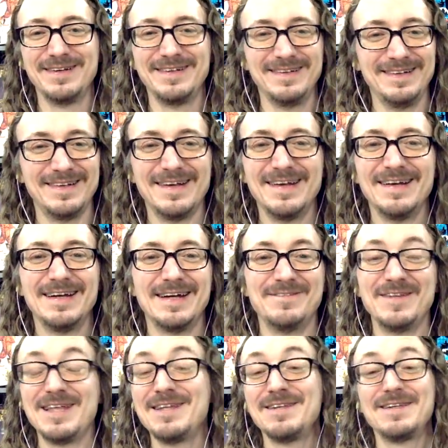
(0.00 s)
I
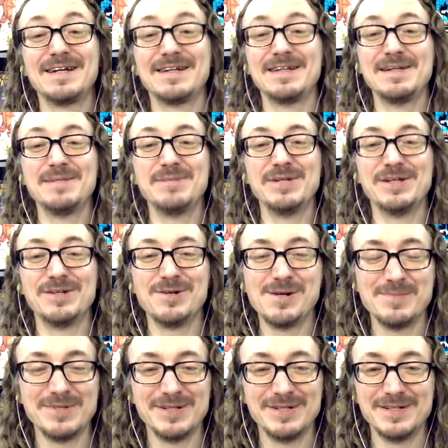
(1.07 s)
mean, they look like they'd be at
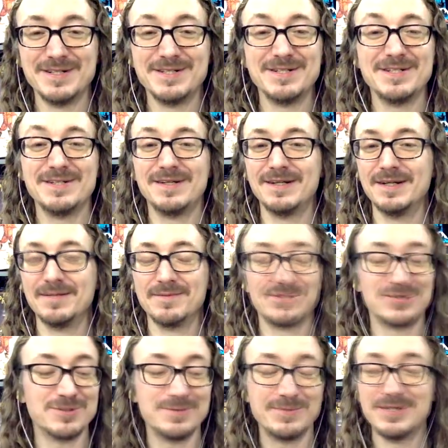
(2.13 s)
home on a, uh, a
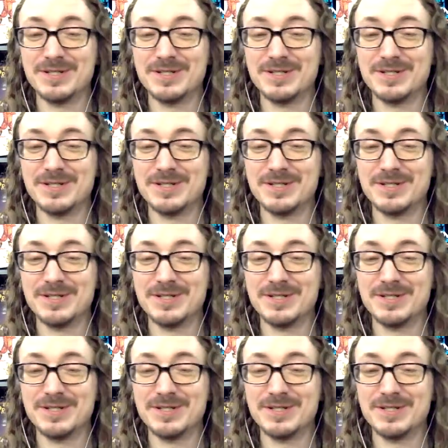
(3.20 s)
Super